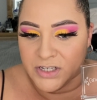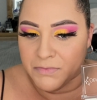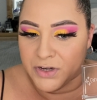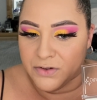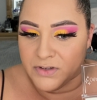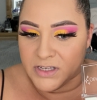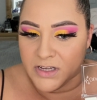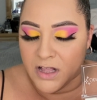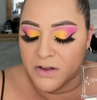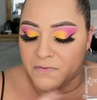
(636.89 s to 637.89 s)
I'm gonna use this
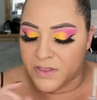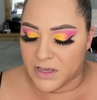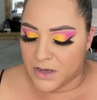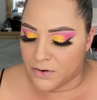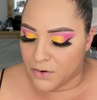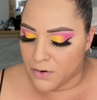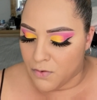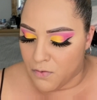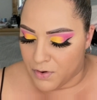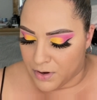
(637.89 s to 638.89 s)
color for the inner
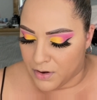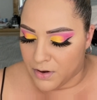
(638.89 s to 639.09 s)
corner.